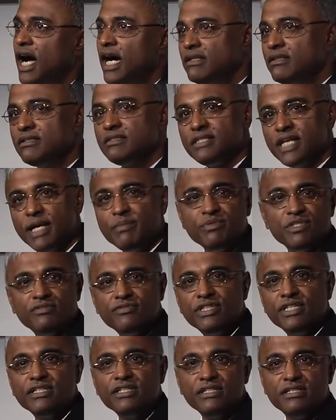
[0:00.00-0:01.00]
other types
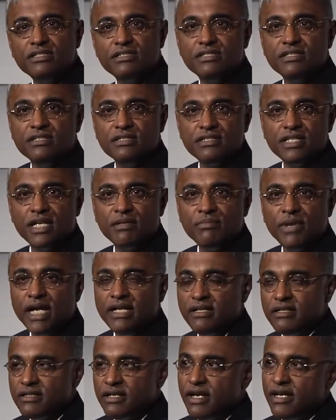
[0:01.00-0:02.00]
of kidney disease that
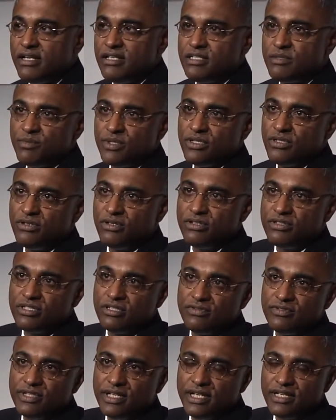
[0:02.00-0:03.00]
might arise because
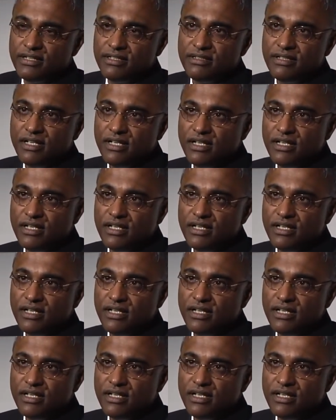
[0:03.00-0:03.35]
of their